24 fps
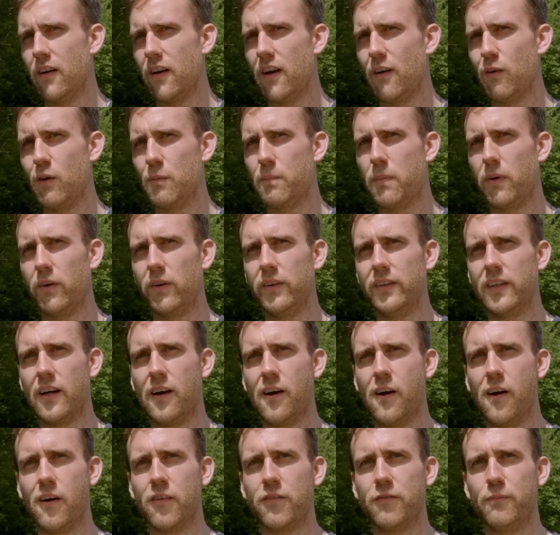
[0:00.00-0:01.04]
how we're pulling that
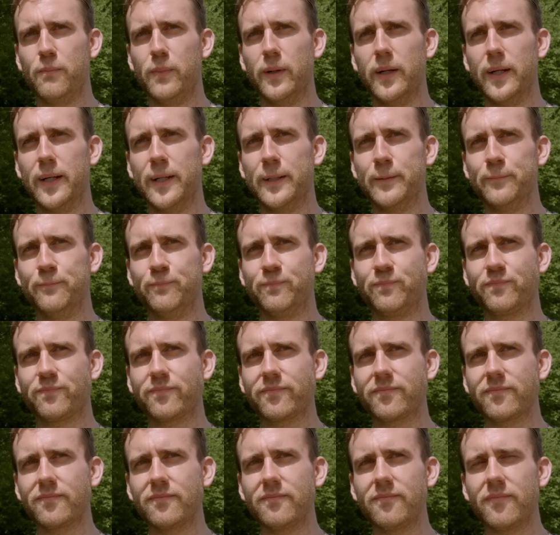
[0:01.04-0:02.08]
off, but um,
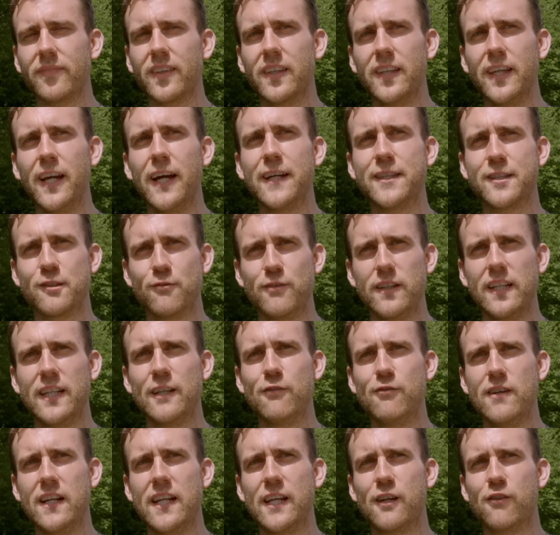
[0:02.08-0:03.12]
yeah, it's a really
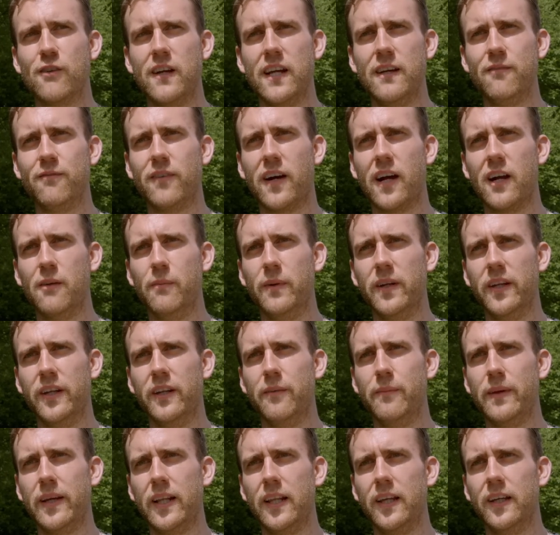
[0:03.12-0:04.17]
really great environment, and
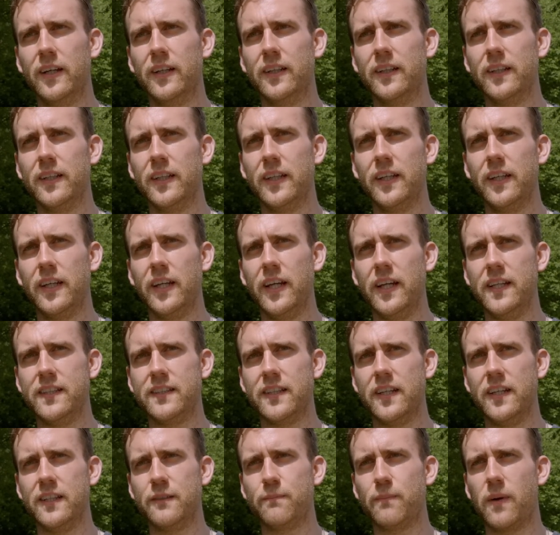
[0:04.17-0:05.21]
Emilia
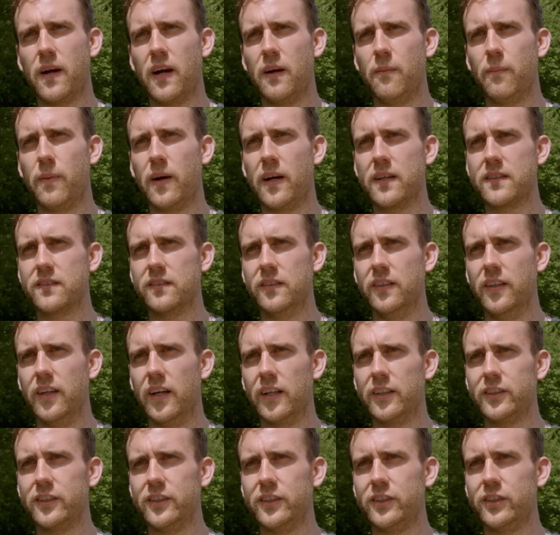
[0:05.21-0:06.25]
is is part and parcel of
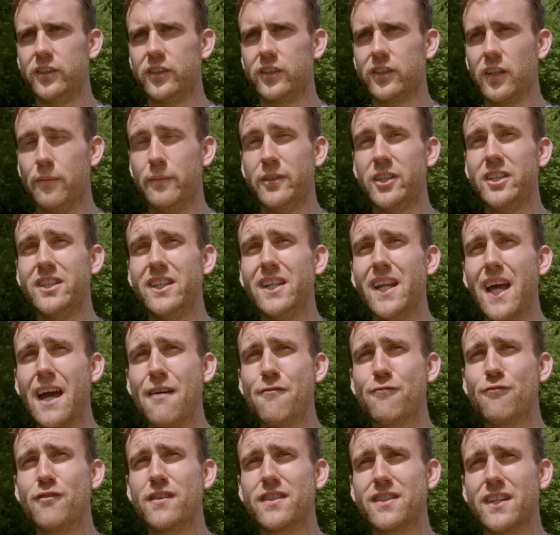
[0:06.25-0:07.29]
that. She's just, I mean, she's in
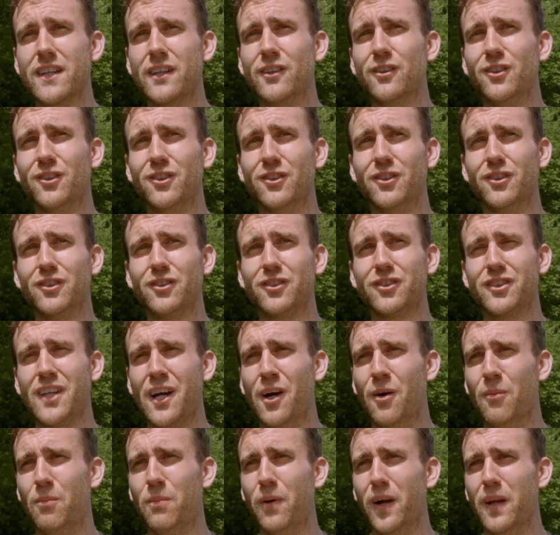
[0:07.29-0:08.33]
every single
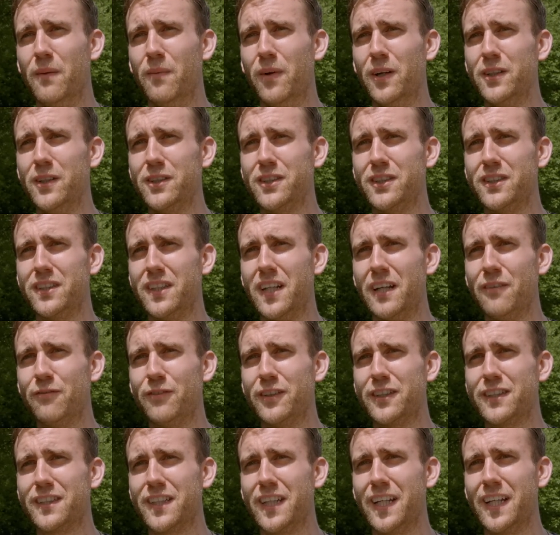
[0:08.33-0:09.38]
setup pretty much. She's in every
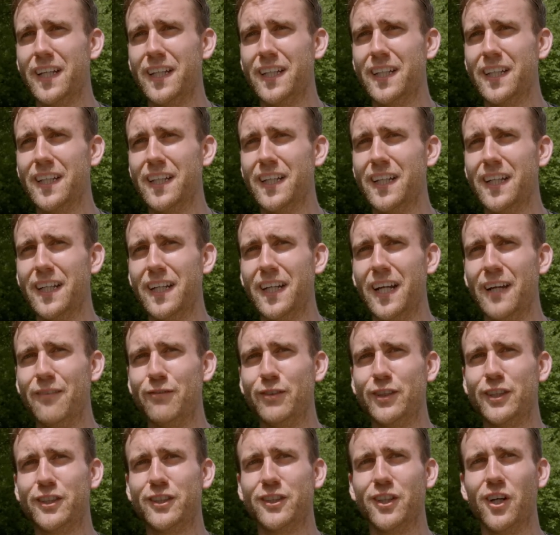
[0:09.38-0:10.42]
scene,
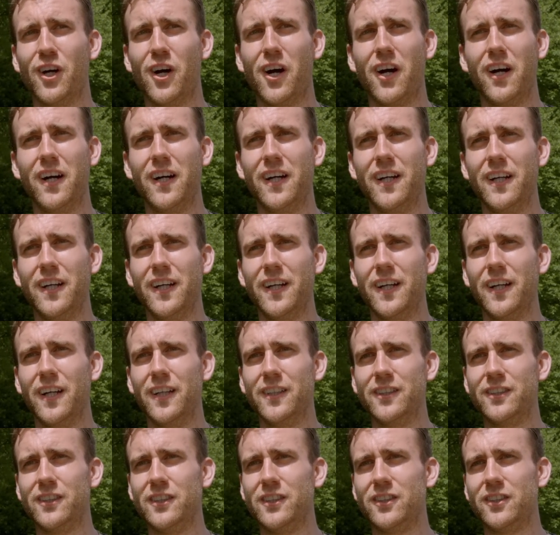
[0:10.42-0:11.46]
every shot,
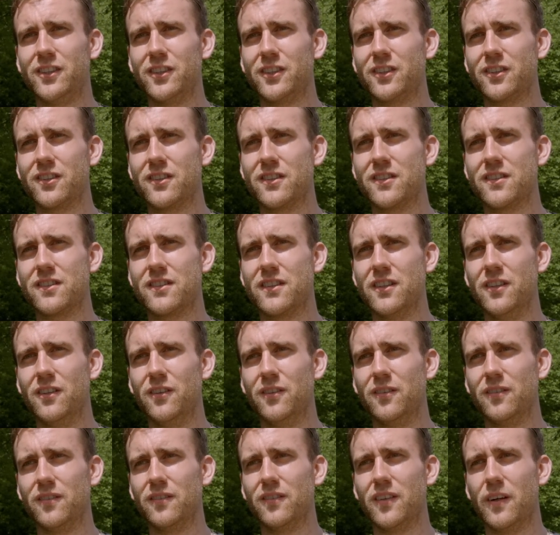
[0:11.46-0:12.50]
and she's just
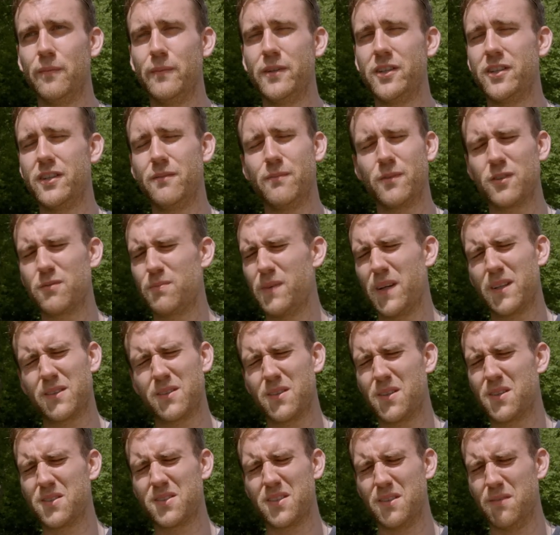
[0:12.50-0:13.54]
still. I mean, she must be
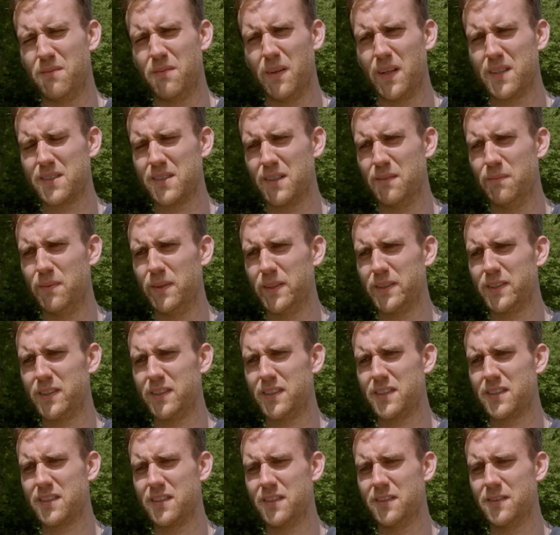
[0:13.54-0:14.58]
exhausted, bless her, but she's
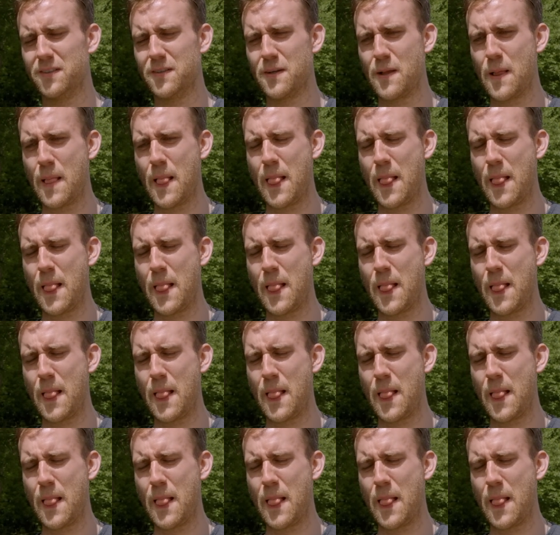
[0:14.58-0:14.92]
still